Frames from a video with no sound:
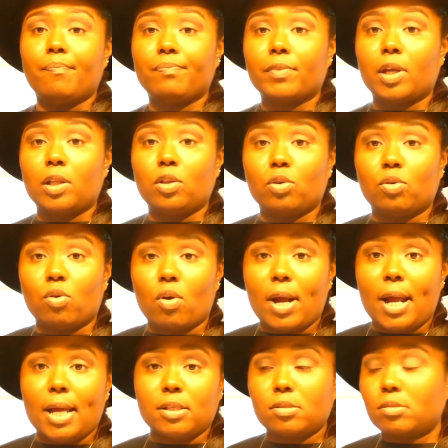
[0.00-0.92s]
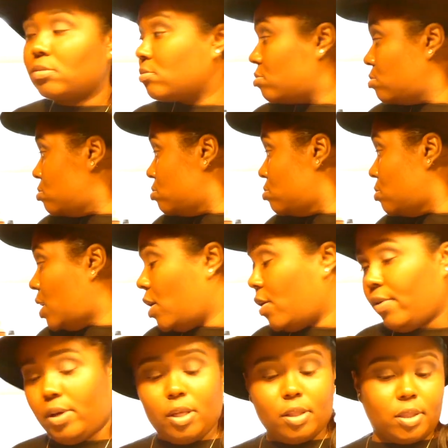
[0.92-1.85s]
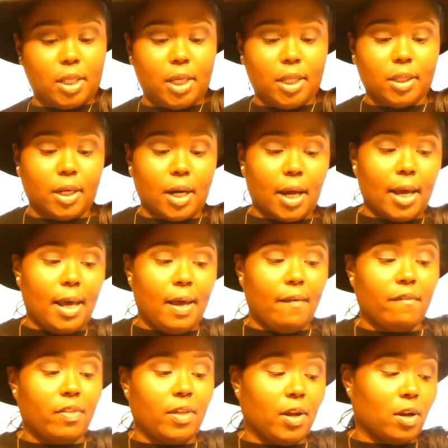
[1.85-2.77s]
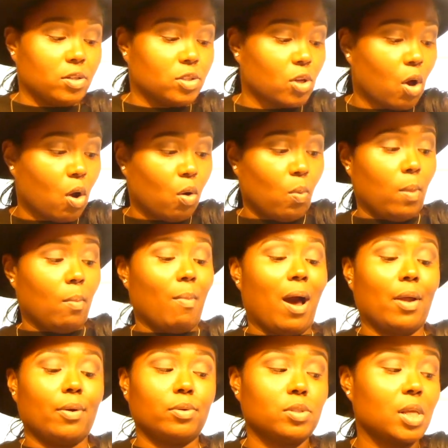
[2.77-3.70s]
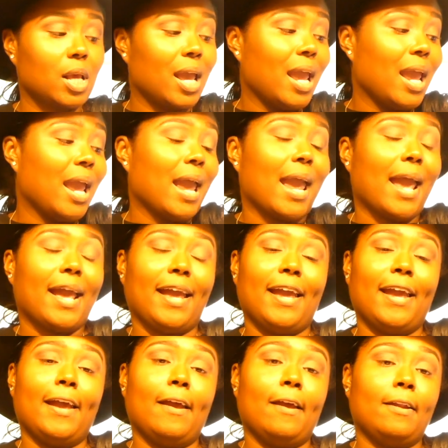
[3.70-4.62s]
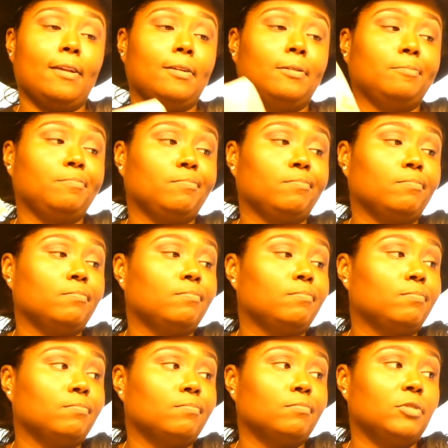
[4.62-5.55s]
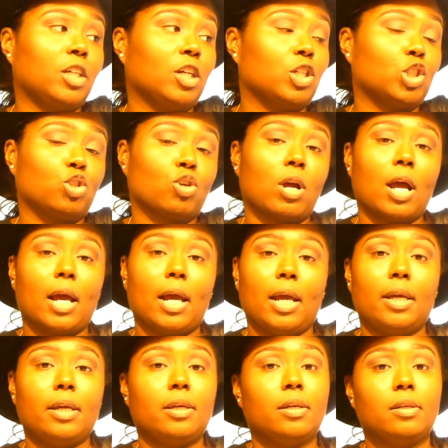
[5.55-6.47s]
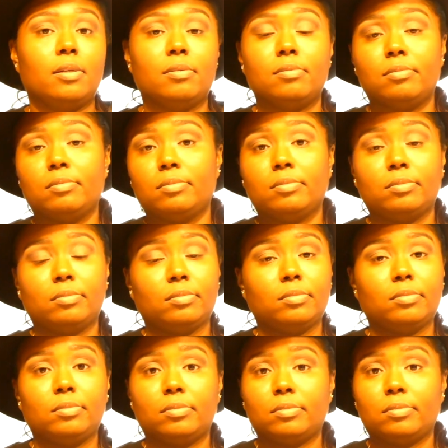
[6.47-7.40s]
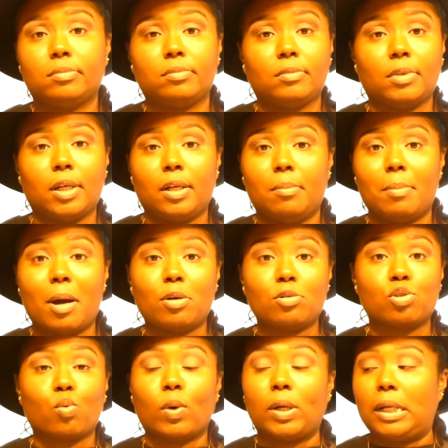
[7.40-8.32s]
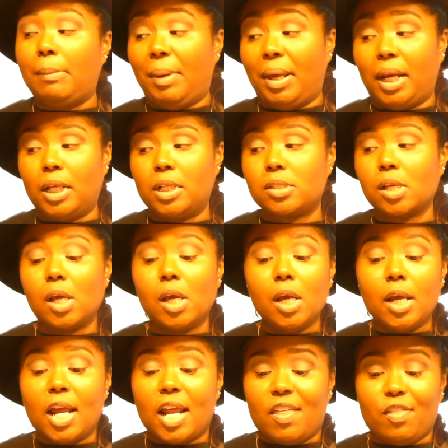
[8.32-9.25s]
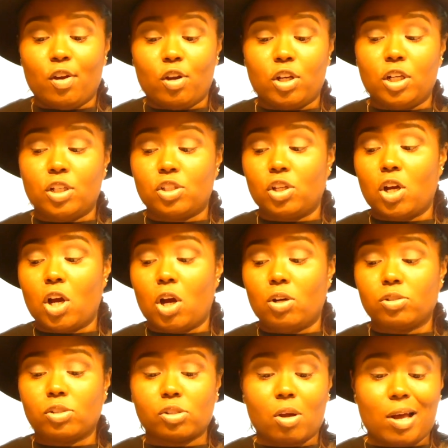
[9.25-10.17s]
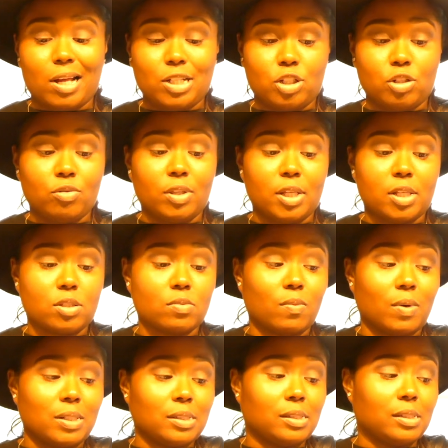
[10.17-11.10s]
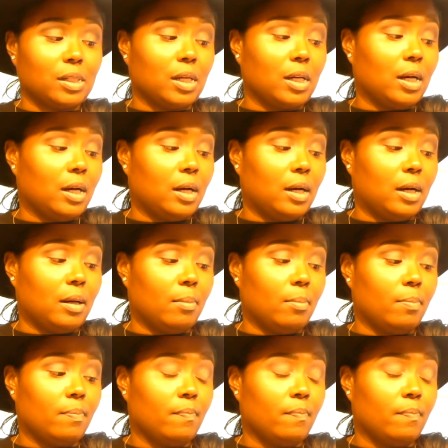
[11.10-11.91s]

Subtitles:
little grass area thing that I have there to hold the bottles, and they're dry in about 20 minutes and they're good to go. So I do this once a